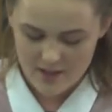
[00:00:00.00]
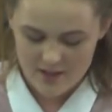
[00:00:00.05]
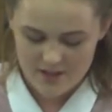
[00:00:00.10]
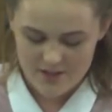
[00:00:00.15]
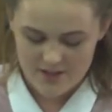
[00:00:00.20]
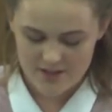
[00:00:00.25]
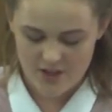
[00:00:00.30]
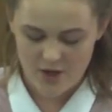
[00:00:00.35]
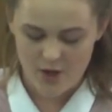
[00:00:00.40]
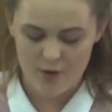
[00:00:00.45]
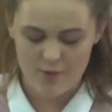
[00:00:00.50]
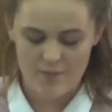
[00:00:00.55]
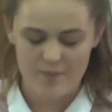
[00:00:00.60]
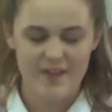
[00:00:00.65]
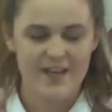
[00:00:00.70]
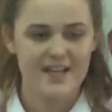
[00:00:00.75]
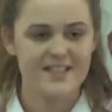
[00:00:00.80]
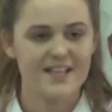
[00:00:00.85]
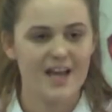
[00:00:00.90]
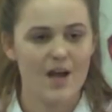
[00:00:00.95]
So,
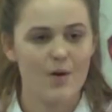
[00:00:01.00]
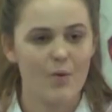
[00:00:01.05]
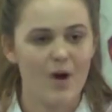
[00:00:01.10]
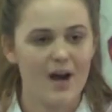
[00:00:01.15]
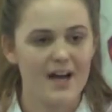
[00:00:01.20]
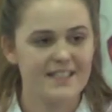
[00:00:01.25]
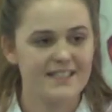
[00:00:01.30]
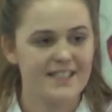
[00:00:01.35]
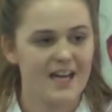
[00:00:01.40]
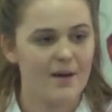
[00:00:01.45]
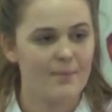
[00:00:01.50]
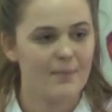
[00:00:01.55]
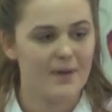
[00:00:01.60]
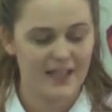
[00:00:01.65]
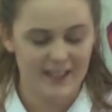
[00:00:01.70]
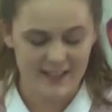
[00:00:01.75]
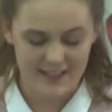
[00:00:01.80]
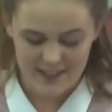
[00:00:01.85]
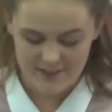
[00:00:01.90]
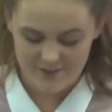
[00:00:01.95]
as I wind up
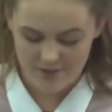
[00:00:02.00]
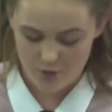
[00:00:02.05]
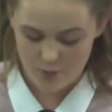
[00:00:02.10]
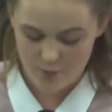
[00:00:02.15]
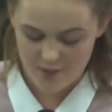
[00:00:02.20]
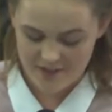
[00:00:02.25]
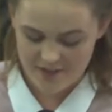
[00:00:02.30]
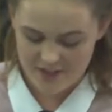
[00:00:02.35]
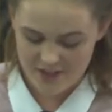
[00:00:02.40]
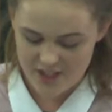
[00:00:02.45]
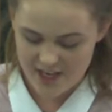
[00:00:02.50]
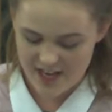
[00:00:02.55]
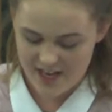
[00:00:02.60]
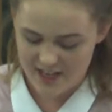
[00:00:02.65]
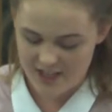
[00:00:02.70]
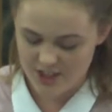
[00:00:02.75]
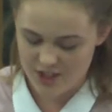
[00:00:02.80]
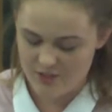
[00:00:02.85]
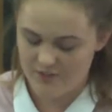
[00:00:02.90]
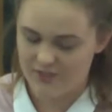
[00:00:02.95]
and leave you with the
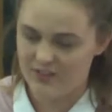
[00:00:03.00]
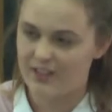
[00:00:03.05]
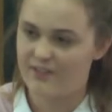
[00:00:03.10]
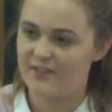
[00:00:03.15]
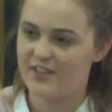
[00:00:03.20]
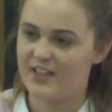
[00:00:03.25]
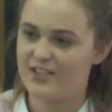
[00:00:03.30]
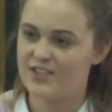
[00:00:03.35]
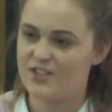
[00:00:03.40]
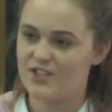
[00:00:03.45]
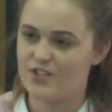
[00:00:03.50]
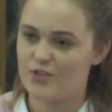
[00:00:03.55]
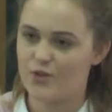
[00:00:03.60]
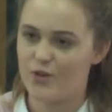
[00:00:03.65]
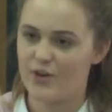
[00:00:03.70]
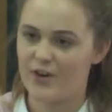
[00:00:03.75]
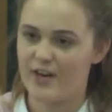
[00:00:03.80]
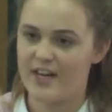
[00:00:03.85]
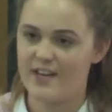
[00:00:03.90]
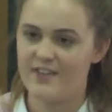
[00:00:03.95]
challenge of living a
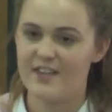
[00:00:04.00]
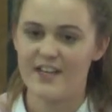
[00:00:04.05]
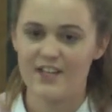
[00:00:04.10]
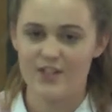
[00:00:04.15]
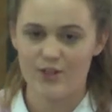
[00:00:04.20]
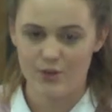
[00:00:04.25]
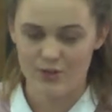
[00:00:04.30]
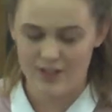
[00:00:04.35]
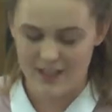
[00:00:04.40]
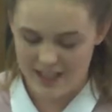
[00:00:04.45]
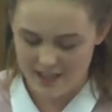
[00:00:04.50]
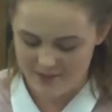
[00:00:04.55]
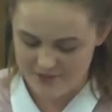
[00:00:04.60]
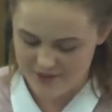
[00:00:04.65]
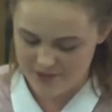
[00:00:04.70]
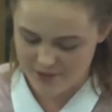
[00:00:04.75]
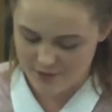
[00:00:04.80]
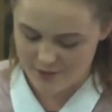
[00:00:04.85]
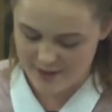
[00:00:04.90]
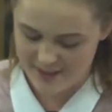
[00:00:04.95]
story that you'd love
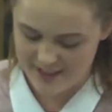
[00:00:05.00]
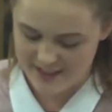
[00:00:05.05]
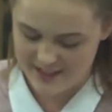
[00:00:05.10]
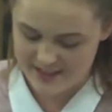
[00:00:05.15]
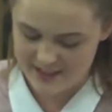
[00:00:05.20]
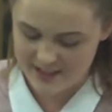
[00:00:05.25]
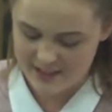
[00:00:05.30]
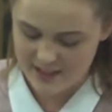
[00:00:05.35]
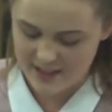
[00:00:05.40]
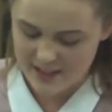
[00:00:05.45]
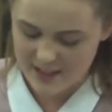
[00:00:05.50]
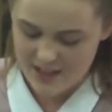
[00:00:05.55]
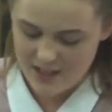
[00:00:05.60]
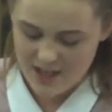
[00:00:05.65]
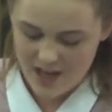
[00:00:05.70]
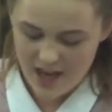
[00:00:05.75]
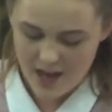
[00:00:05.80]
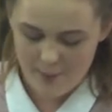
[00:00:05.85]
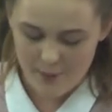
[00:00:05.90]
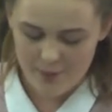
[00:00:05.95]
to read,
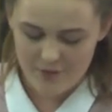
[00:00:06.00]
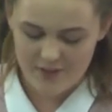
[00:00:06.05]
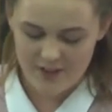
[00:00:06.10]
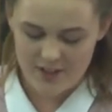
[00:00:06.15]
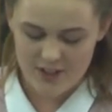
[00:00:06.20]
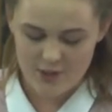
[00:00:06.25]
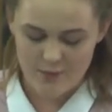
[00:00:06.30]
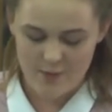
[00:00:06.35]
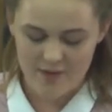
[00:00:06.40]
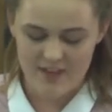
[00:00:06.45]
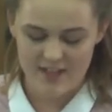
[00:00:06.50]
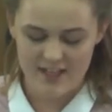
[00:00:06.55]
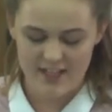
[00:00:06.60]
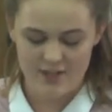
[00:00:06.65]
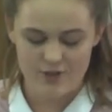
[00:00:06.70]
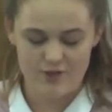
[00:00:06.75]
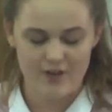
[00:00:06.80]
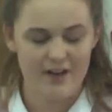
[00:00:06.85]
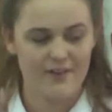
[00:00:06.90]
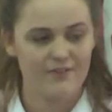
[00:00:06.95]
I will finish with an
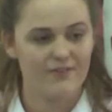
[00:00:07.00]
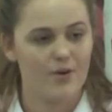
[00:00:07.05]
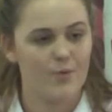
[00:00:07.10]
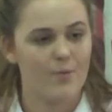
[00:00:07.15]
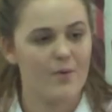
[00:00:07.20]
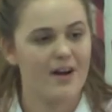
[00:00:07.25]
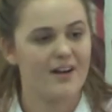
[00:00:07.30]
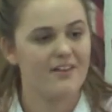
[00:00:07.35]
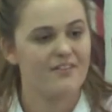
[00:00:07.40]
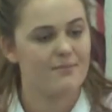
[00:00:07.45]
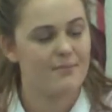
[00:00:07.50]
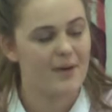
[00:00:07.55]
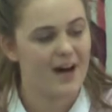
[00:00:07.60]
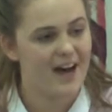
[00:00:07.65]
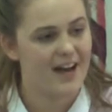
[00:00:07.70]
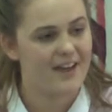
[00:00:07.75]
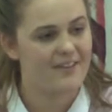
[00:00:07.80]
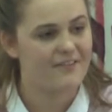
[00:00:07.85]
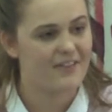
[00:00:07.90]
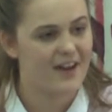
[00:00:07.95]
extract from one of
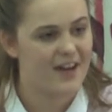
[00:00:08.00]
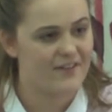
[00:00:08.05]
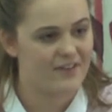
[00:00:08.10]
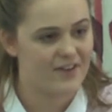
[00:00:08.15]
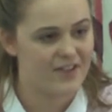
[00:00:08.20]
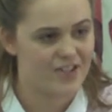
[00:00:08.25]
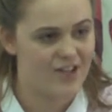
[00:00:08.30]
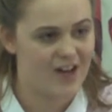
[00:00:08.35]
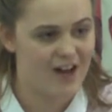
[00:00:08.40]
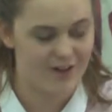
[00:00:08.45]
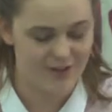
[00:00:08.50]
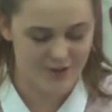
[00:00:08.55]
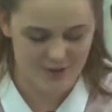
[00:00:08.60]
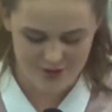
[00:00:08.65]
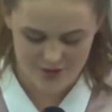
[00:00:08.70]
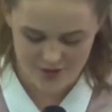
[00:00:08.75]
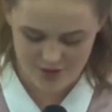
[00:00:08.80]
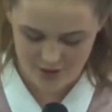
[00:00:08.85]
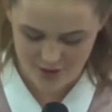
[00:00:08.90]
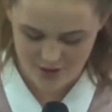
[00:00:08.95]
my favourite childhood
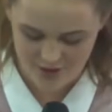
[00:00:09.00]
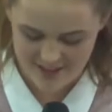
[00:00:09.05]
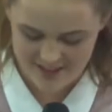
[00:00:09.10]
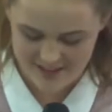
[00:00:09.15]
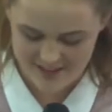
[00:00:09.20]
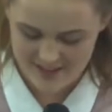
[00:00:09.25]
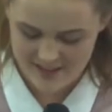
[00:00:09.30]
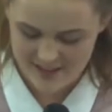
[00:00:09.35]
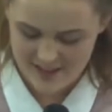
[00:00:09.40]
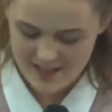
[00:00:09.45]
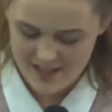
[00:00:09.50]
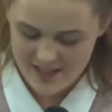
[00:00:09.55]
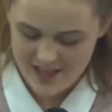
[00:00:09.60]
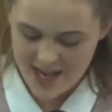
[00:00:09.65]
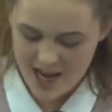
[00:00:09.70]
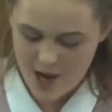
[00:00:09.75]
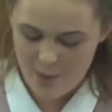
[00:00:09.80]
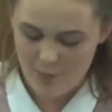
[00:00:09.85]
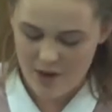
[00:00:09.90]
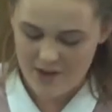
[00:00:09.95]
stories,
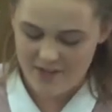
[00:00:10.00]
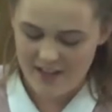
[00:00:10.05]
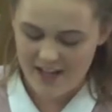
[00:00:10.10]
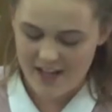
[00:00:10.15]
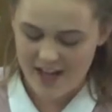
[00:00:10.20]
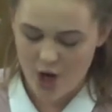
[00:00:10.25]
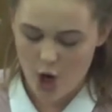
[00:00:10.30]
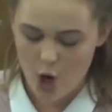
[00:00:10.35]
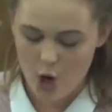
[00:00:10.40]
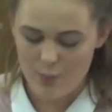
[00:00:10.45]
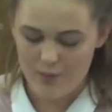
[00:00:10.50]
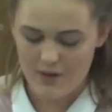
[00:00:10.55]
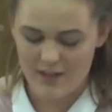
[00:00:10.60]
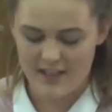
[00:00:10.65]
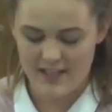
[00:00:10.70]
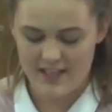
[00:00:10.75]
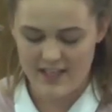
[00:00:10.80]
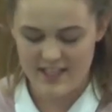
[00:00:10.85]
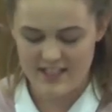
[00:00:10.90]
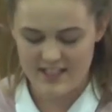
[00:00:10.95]
and one that I hope will
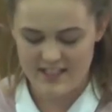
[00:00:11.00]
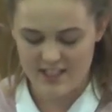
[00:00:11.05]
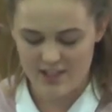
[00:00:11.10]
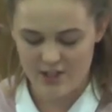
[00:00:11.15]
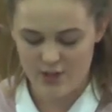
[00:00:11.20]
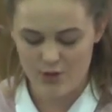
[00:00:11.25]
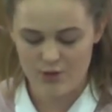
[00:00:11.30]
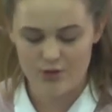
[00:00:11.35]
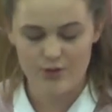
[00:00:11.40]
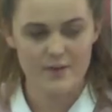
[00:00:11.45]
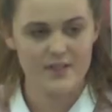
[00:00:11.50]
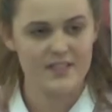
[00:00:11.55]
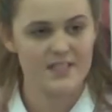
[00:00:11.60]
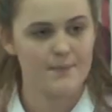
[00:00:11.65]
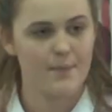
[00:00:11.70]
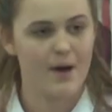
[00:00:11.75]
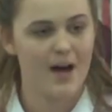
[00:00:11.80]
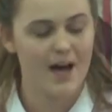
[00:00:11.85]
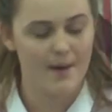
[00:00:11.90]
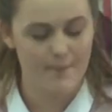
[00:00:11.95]
continue to
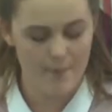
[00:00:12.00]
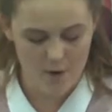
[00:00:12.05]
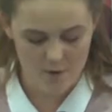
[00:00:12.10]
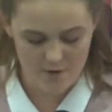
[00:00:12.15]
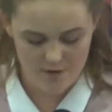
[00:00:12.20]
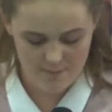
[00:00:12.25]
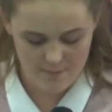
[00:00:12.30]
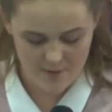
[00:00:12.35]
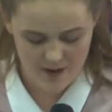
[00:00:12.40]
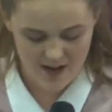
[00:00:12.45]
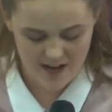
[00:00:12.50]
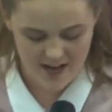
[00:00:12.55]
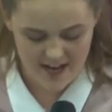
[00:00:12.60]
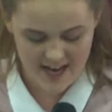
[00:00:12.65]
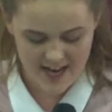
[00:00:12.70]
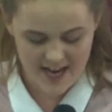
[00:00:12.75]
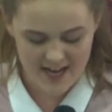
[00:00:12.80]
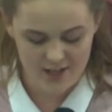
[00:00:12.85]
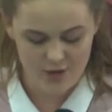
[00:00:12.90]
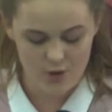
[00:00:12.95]
inspire both my
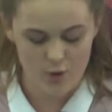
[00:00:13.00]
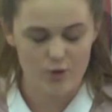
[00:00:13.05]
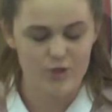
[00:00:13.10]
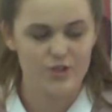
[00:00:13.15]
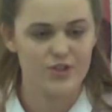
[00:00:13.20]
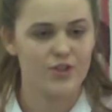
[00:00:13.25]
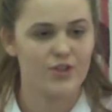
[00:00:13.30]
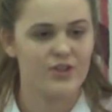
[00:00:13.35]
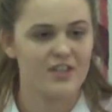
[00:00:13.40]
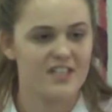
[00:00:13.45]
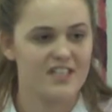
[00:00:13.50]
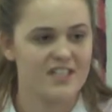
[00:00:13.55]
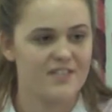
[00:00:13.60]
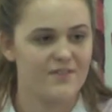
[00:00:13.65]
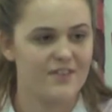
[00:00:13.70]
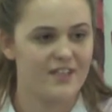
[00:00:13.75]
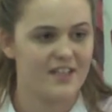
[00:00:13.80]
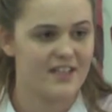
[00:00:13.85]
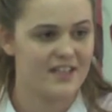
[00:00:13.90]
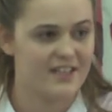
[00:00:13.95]
and your journeys
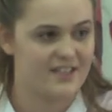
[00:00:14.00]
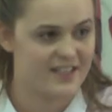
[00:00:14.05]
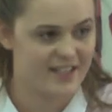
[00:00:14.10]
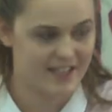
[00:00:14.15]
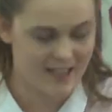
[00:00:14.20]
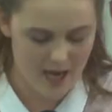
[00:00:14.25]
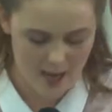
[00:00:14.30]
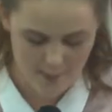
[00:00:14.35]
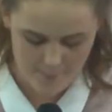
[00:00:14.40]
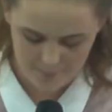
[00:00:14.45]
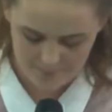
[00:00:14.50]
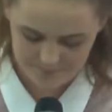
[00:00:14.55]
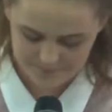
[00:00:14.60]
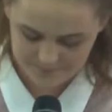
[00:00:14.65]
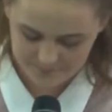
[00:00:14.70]
for years to come.